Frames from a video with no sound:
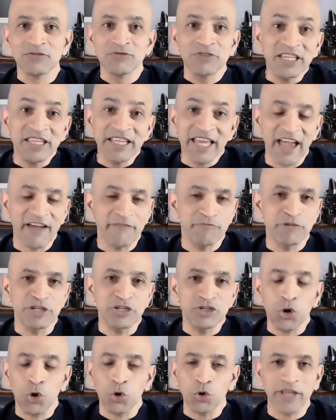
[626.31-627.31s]
really have
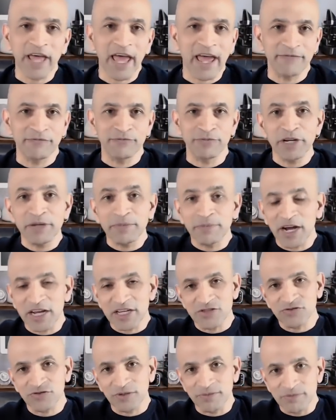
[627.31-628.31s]
been told that pretty
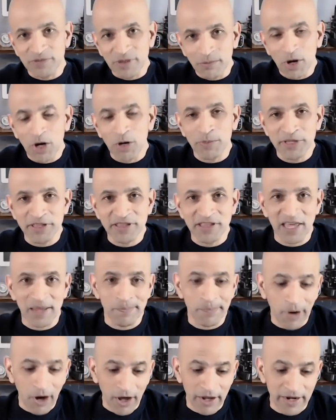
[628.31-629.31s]
much from the moment
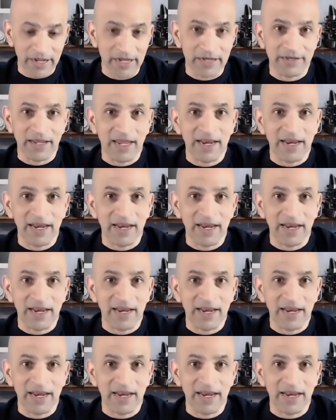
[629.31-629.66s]
they bought it.